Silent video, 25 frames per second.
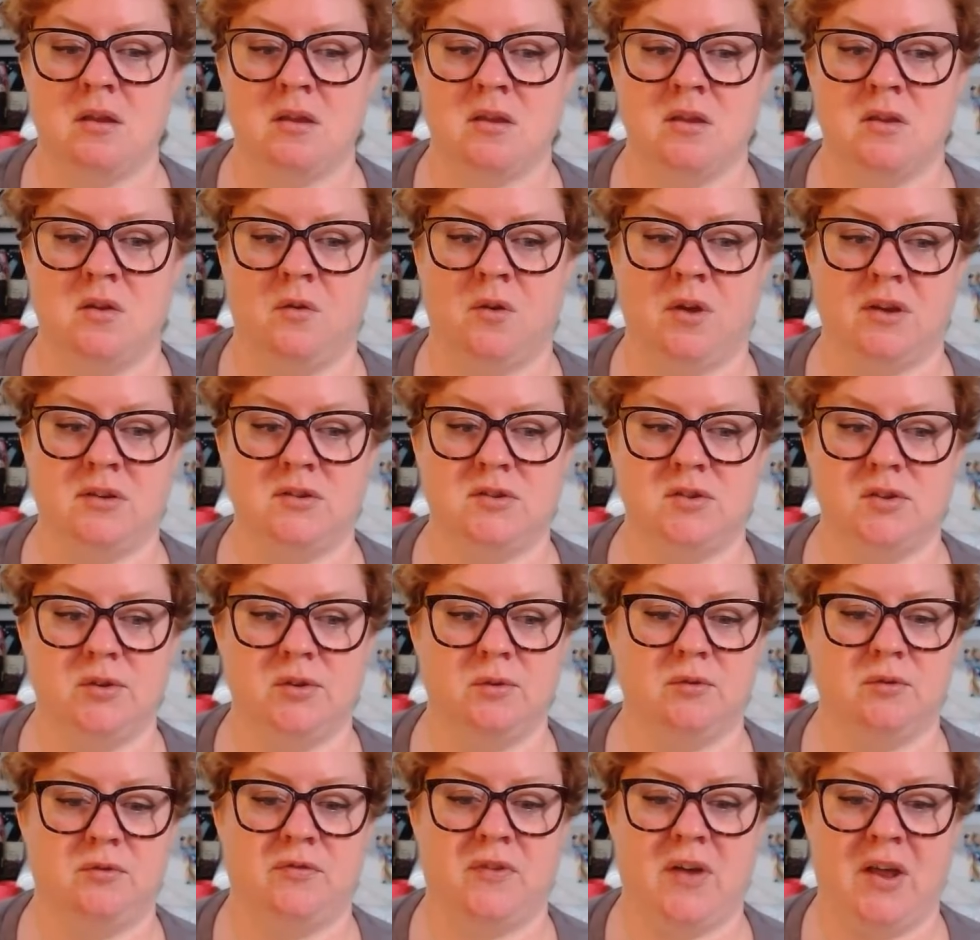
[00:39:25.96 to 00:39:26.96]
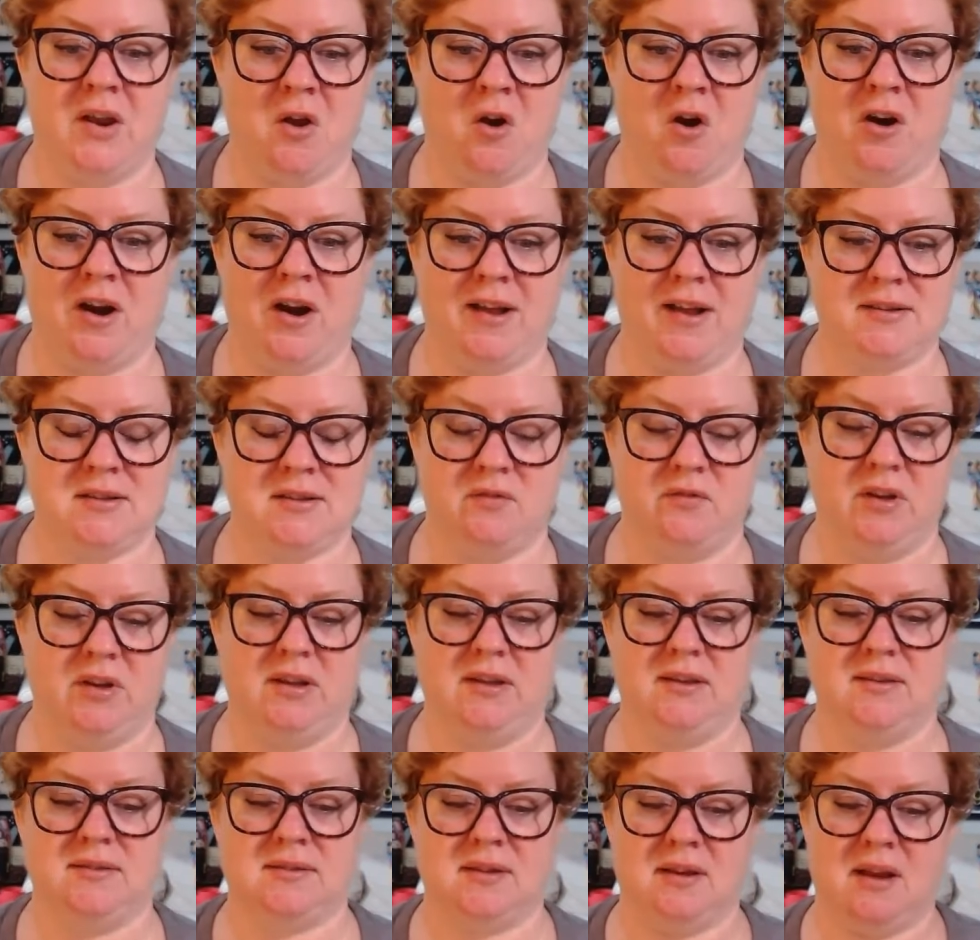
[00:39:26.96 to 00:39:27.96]
you can do fun art
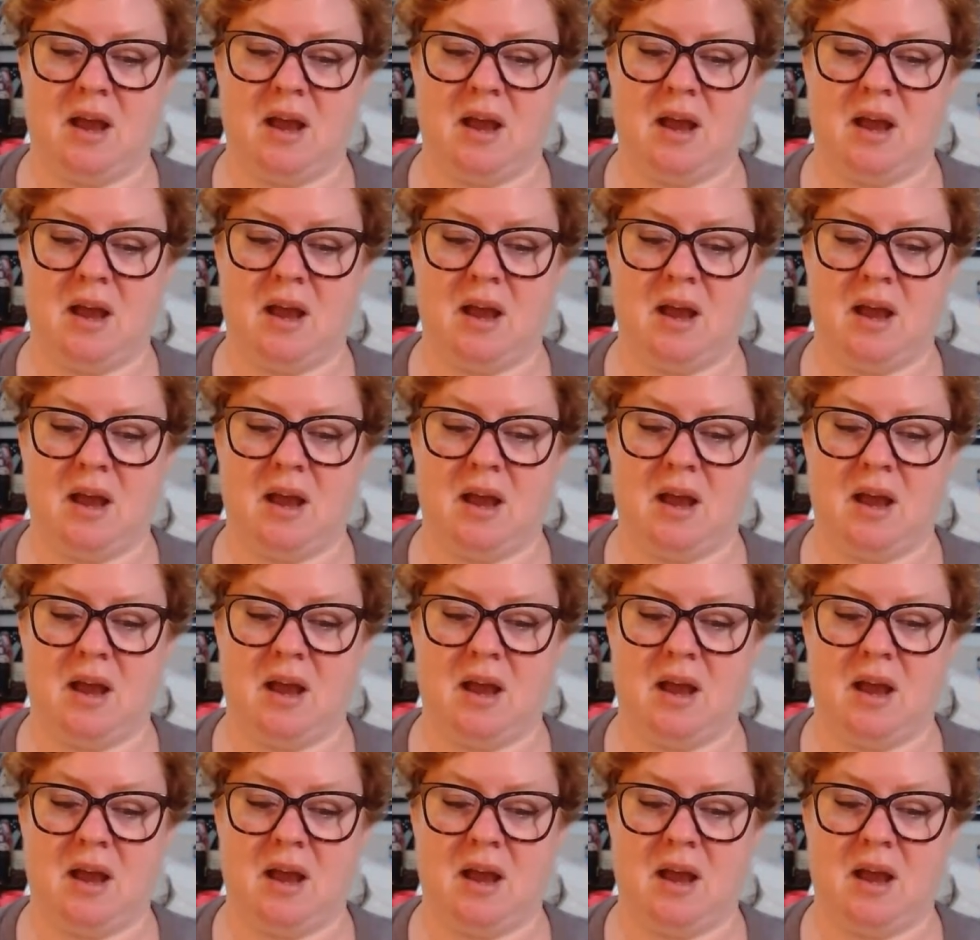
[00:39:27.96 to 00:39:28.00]
activities.